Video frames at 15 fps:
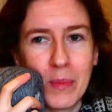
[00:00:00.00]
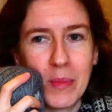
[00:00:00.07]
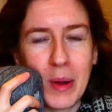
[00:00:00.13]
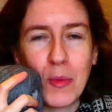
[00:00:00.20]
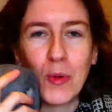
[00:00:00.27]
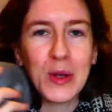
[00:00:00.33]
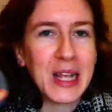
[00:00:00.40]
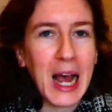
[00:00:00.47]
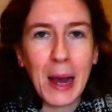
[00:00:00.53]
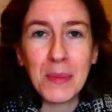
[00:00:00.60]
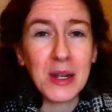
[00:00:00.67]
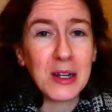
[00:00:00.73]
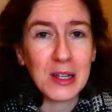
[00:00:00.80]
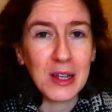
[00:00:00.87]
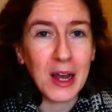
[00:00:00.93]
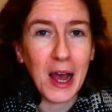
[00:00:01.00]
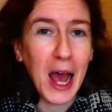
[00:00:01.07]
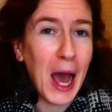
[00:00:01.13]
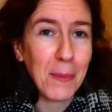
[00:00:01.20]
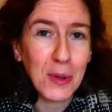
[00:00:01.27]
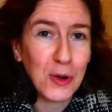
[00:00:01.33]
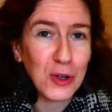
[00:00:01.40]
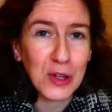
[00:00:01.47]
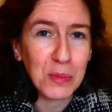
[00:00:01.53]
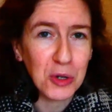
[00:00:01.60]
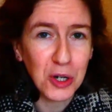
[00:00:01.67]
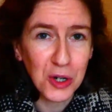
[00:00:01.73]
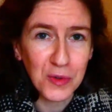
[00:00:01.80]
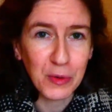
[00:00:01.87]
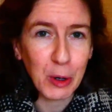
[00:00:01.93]
always happier to
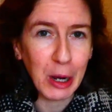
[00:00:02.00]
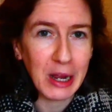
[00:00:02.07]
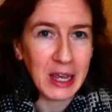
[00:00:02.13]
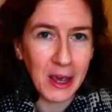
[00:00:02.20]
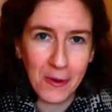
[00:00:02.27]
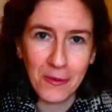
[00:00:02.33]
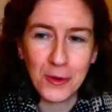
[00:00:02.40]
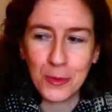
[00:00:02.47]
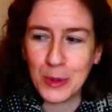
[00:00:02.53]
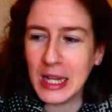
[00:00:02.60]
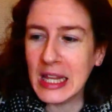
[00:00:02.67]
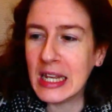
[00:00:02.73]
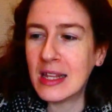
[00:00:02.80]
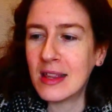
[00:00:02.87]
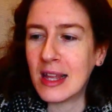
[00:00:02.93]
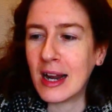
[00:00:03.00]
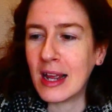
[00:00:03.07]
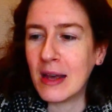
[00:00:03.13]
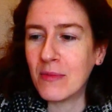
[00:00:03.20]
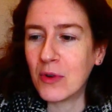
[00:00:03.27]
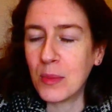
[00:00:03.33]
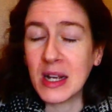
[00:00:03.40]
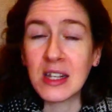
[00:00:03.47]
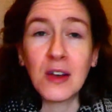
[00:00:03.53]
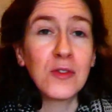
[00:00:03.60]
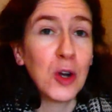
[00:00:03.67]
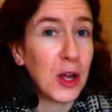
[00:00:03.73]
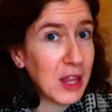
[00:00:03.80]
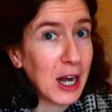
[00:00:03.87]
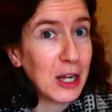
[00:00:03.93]
splurge for a gift, really, than I am for myself.
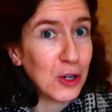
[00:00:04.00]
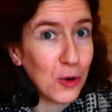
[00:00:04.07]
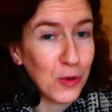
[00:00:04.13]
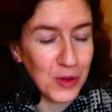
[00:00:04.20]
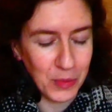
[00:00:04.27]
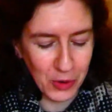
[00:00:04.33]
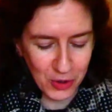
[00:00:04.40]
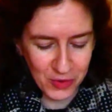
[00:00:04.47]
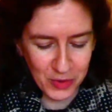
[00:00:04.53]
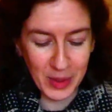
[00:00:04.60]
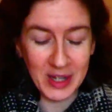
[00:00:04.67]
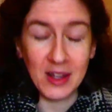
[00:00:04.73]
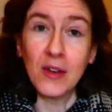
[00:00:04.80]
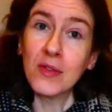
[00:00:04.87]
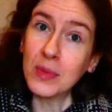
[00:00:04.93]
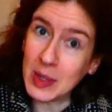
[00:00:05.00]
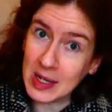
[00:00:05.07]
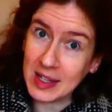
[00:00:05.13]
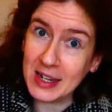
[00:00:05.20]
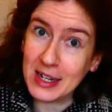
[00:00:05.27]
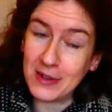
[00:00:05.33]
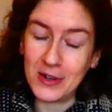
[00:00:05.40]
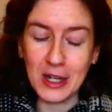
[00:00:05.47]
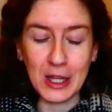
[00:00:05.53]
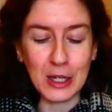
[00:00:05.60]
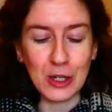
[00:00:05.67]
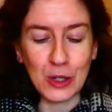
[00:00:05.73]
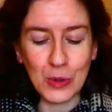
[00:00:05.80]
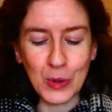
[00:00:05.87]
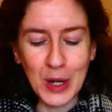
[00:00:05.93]
Not that I don't splurge for myself, because I definitely
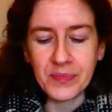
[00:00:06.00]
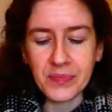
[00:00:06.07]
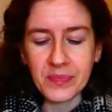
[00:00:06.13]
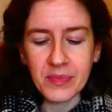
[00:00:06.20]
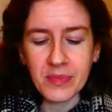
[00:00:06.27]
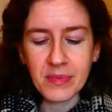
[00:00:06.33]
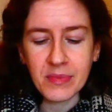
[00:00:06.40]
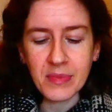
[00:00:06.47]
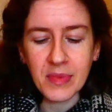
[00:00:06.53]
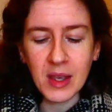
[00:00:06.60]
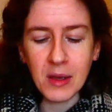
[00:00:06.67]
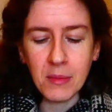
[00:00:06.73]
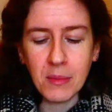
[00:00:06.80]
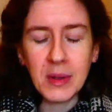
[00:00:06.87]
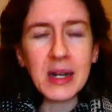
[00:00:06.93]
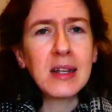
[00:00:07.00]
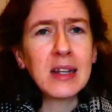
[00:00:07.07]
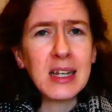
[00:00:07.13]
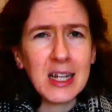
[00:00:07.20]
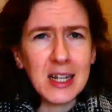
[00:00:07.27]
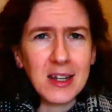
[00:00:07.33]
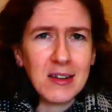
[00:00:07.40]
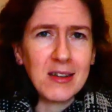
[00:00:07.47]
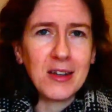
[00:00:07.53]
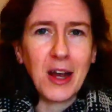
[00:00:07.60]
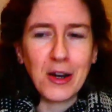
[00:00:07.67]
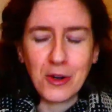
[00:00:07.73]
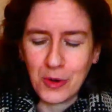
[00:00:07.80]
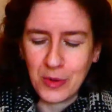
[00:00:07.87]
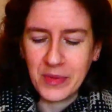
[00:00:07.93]
do. But I
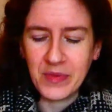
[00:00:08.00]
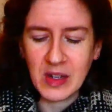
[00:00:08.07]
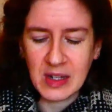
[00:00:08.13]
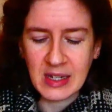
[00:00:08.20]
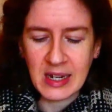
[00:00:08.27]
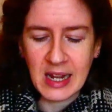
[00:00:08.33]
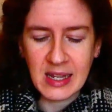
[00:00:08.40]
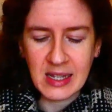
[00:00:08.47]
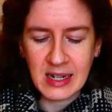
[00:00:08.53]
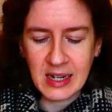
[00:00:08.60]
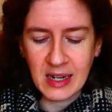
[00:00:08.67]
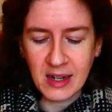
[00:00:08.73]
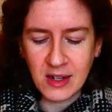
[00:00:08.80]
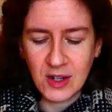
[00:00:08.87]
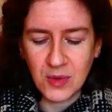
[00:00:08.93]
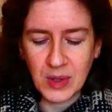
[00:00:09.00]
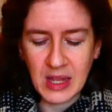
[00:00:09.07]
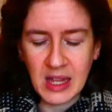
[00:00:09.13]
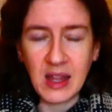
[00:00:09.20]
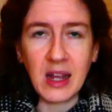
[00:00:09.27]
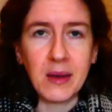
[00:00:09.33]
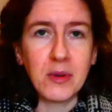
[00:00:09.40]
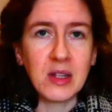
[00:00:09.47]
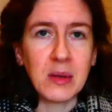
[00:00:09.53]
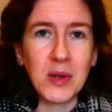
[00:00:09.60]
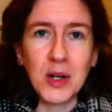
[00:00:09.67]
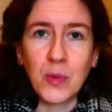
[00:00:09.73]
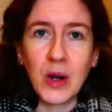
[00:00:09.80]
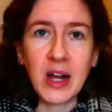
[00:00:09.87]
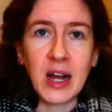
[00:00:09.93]
don't know, it feels nice to really think about someone
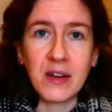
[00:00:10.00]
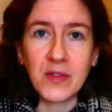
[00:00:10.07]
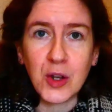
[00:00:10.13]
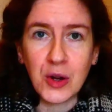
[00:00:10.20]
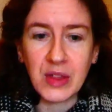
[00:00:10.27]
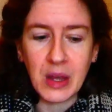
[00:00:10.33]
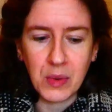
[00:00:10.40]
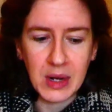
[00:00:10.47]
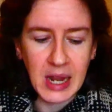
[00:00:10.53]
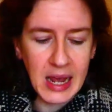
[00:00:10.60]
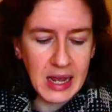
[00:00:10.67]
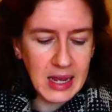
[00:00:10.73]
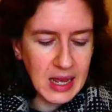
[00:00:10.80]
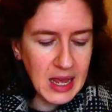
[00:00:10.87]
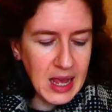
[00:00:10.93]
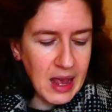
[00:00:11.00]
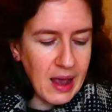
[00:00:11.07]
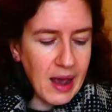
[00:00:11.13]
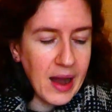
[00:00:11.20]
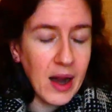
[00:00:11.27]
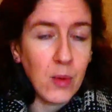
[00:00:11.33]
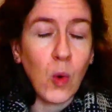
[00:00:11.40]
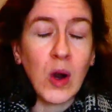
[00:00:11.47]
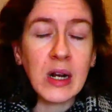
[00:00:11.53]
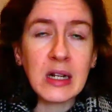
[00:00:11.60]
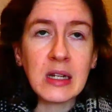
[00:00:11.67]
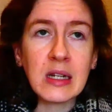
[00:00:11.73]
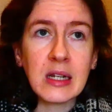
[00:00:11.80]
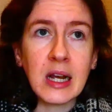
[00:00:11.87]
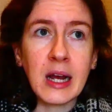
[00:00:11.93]
and what kind of yarn they would like. And I
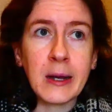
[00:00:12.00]
wanted,